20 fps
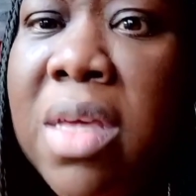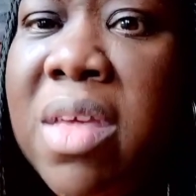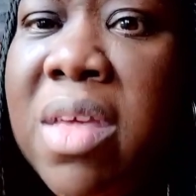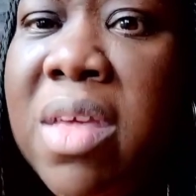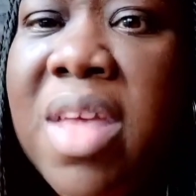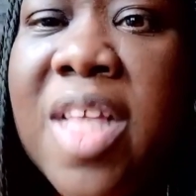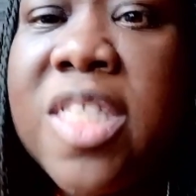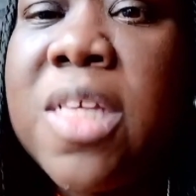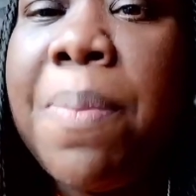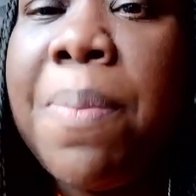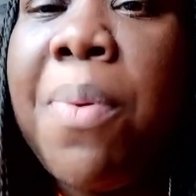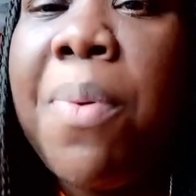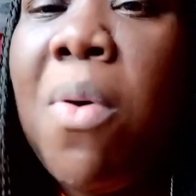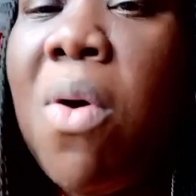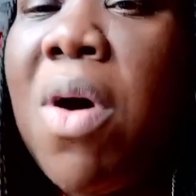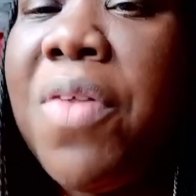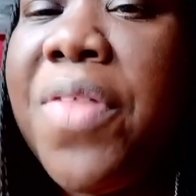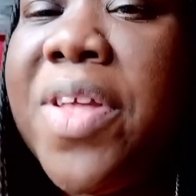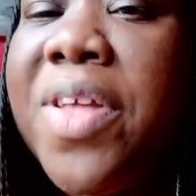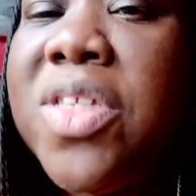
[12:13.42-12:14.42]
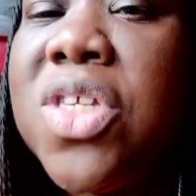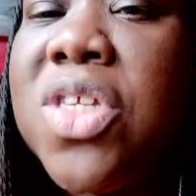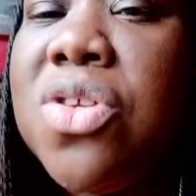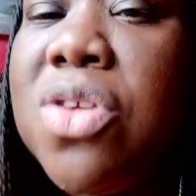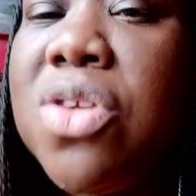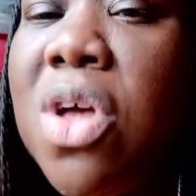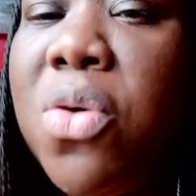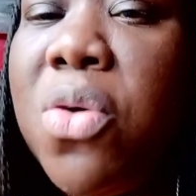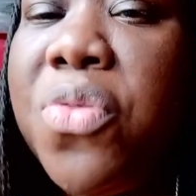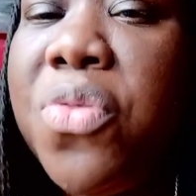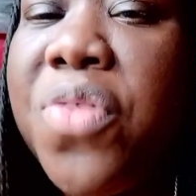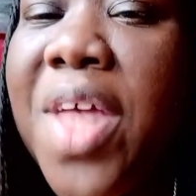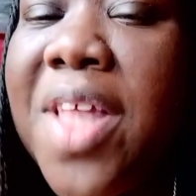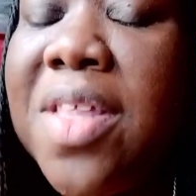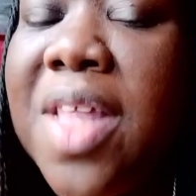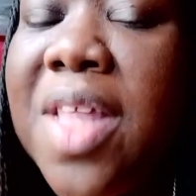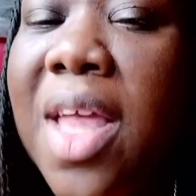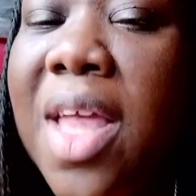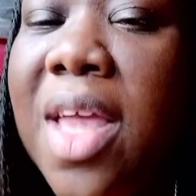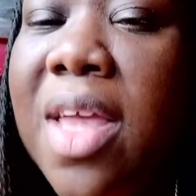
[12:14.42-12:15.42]
it's appalling to know
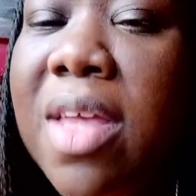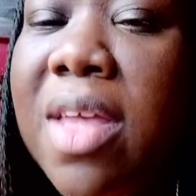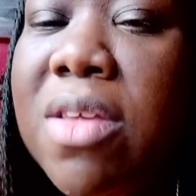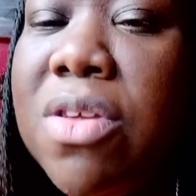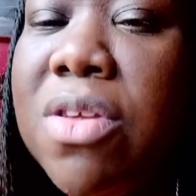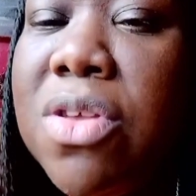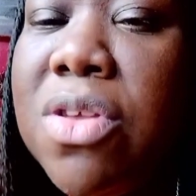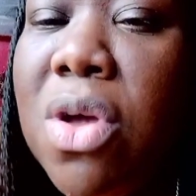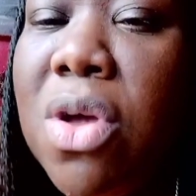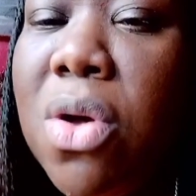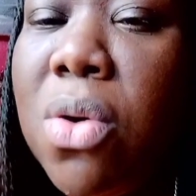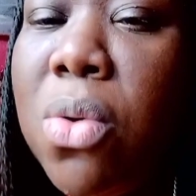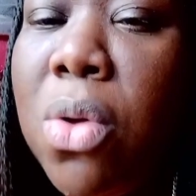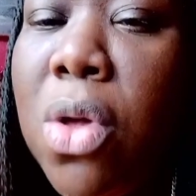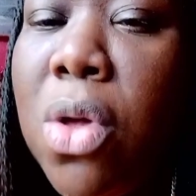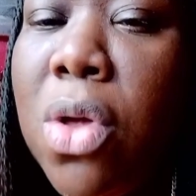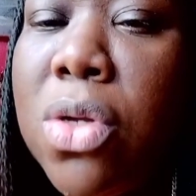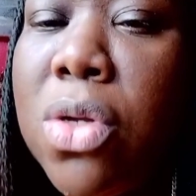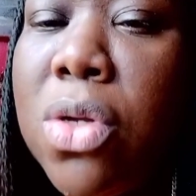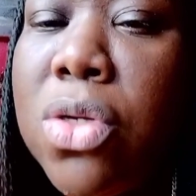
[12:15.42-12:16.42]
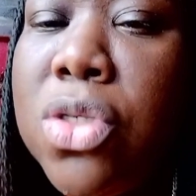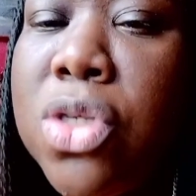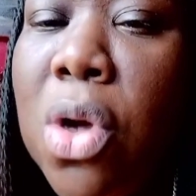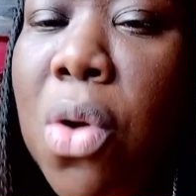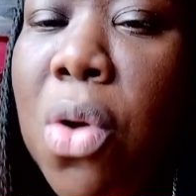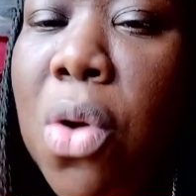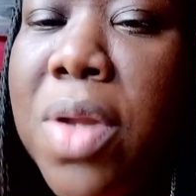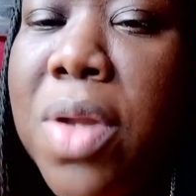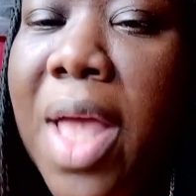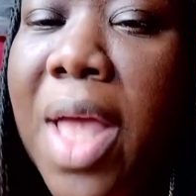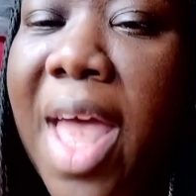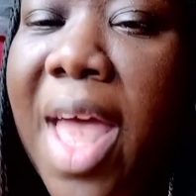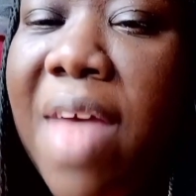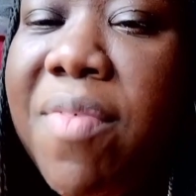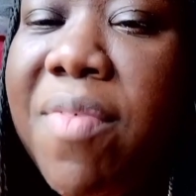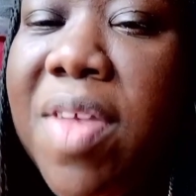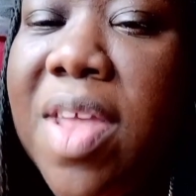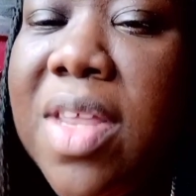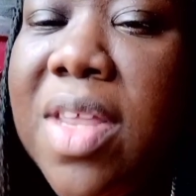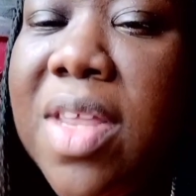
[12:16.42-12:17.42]
that they, don't
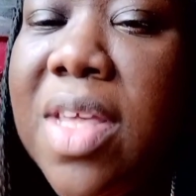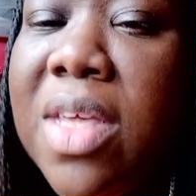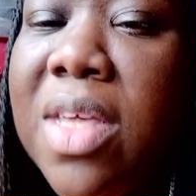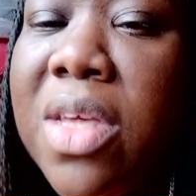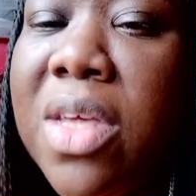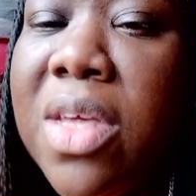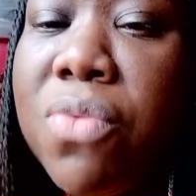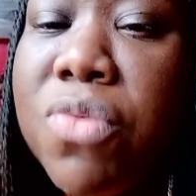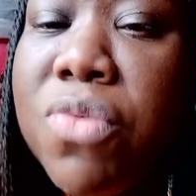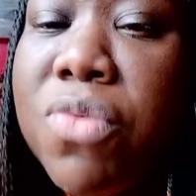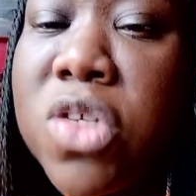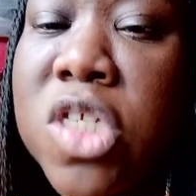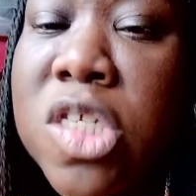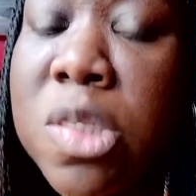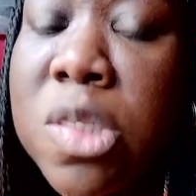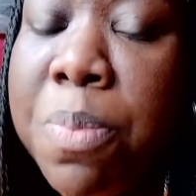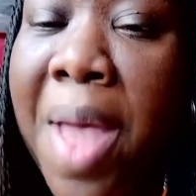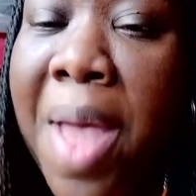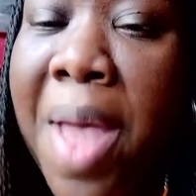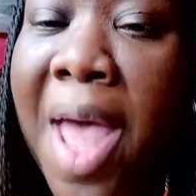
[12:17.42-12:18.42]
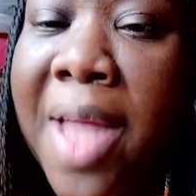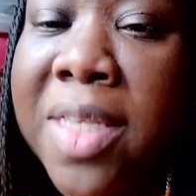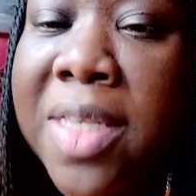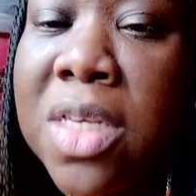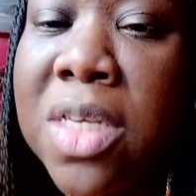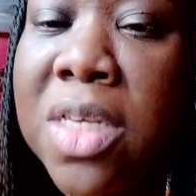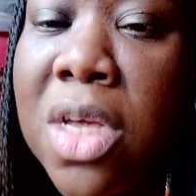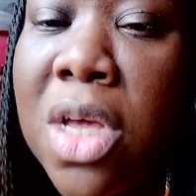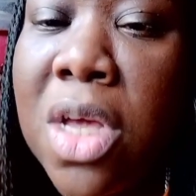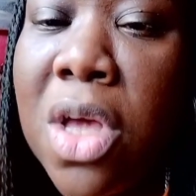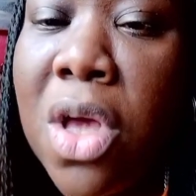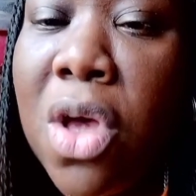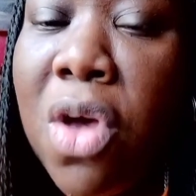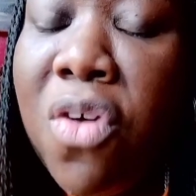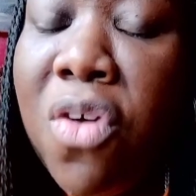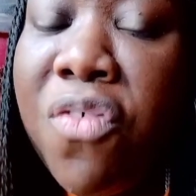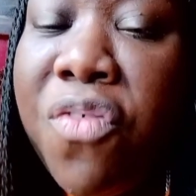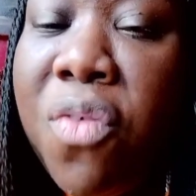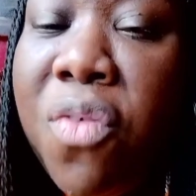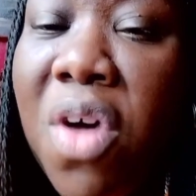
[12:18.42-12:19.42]
have any respect
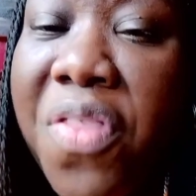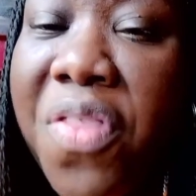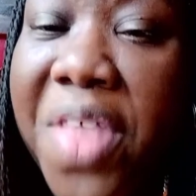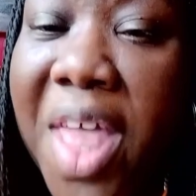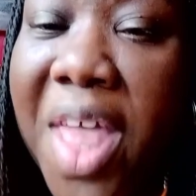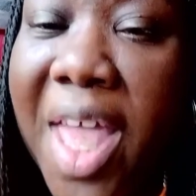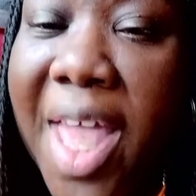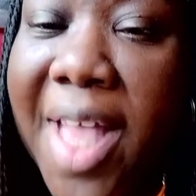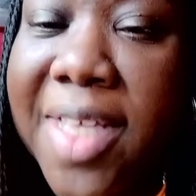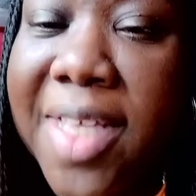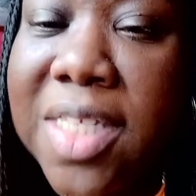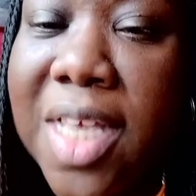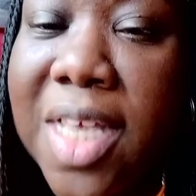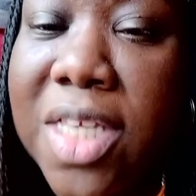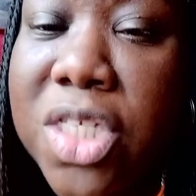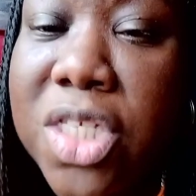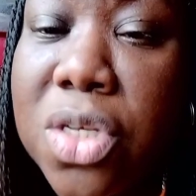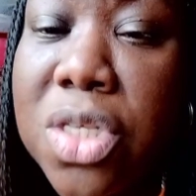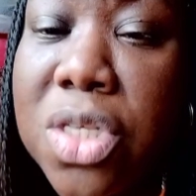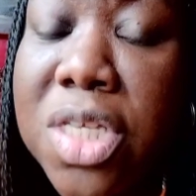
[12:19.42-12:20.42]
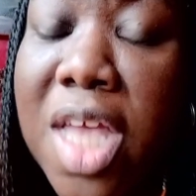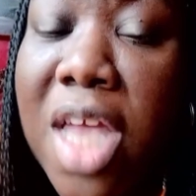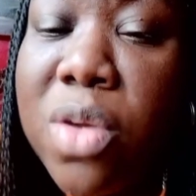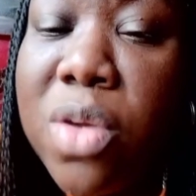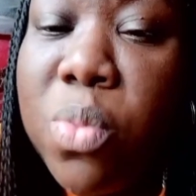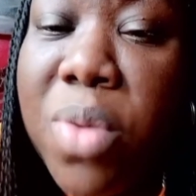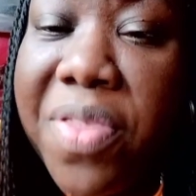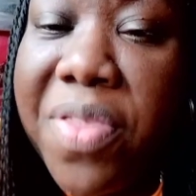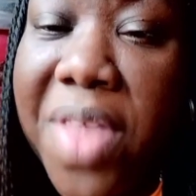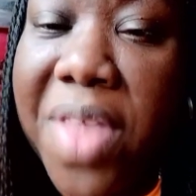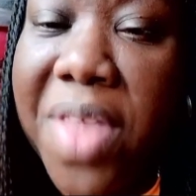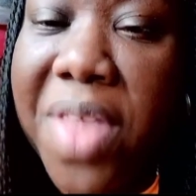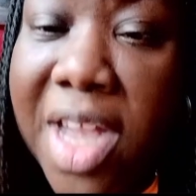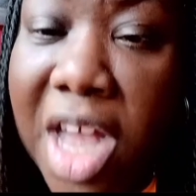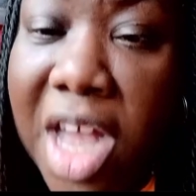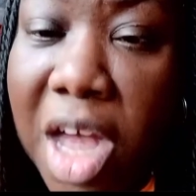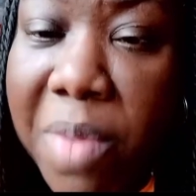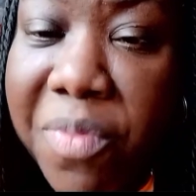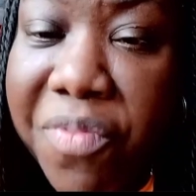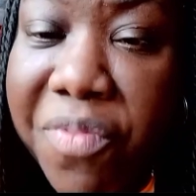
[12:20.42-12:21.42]
for their ancestors and where they
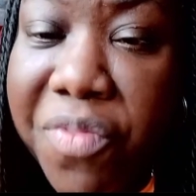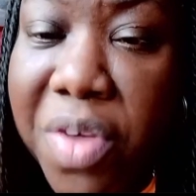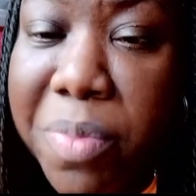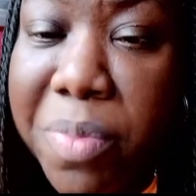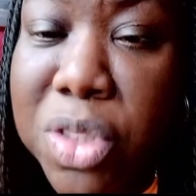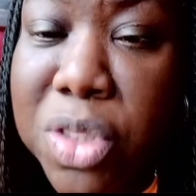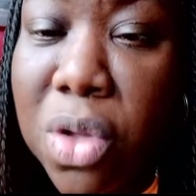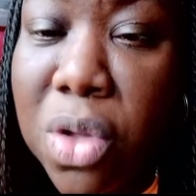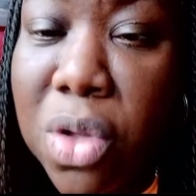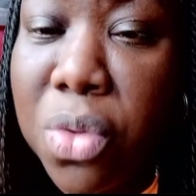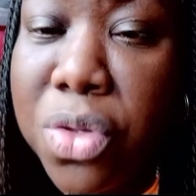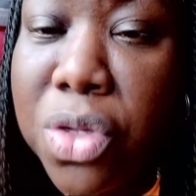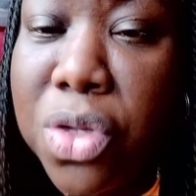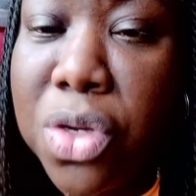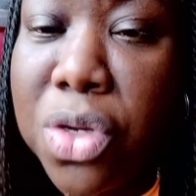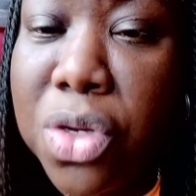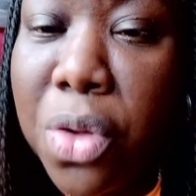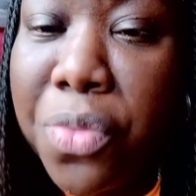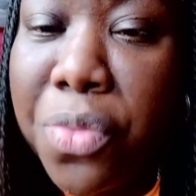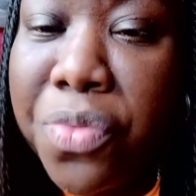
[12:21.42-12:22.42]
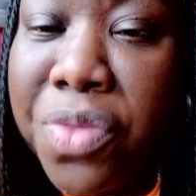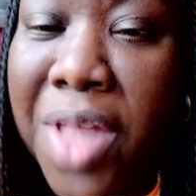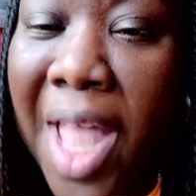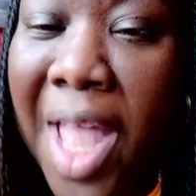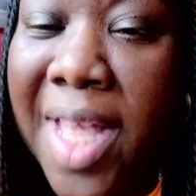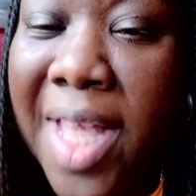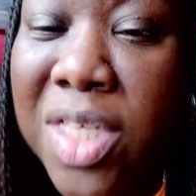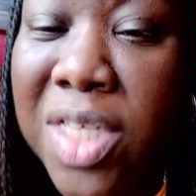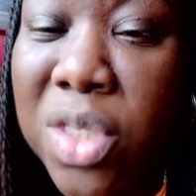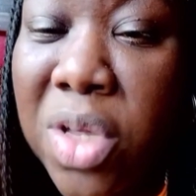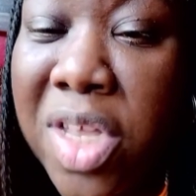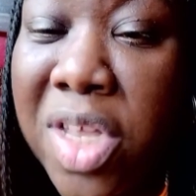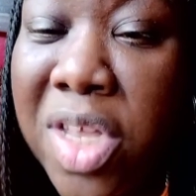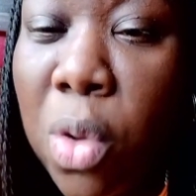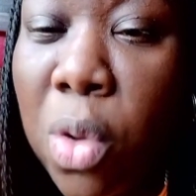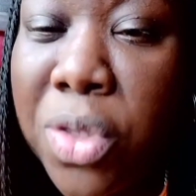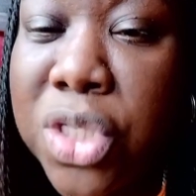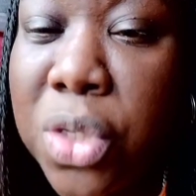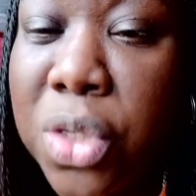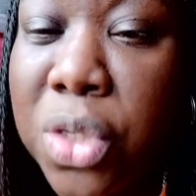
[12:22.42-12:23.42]
come from. So, it
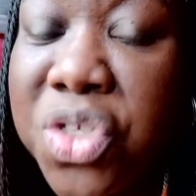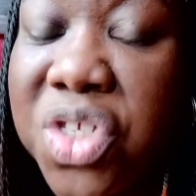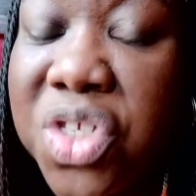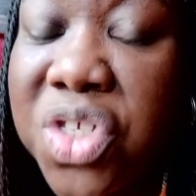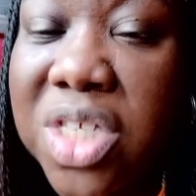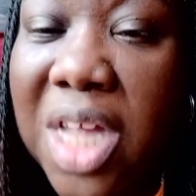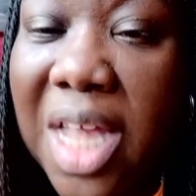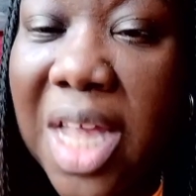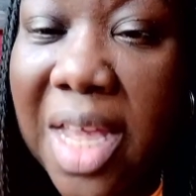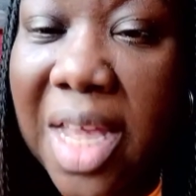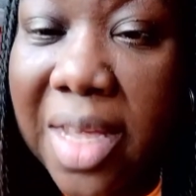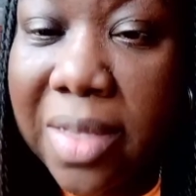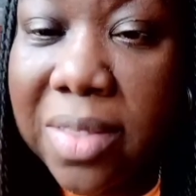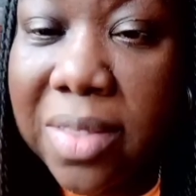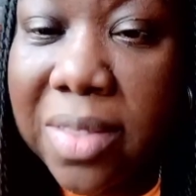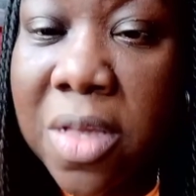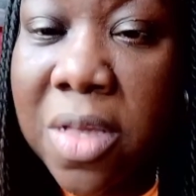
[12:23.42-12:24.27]
also stings